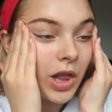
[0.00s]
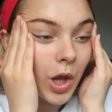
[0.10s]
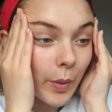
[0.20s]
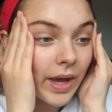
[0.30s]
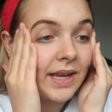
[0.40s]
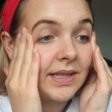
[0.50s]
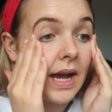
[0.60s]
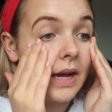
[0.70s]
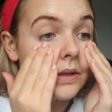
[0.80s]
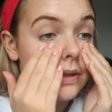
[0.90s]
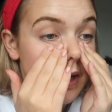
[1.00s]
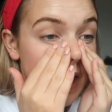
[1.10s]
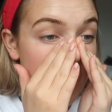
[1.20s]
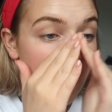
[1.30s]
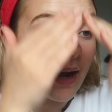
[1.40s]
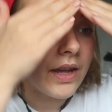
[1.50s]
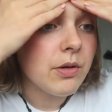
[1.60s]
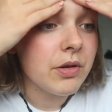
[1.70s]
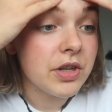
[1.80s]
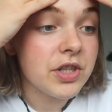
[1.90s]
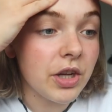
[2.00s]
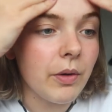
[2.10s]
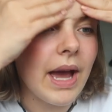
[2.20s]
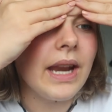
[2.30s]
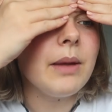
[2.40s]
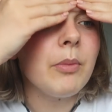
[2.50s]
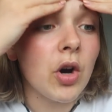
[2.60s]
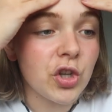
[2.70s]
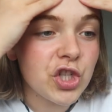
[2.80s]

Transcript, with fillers: Chloe has asked, are you going to do any more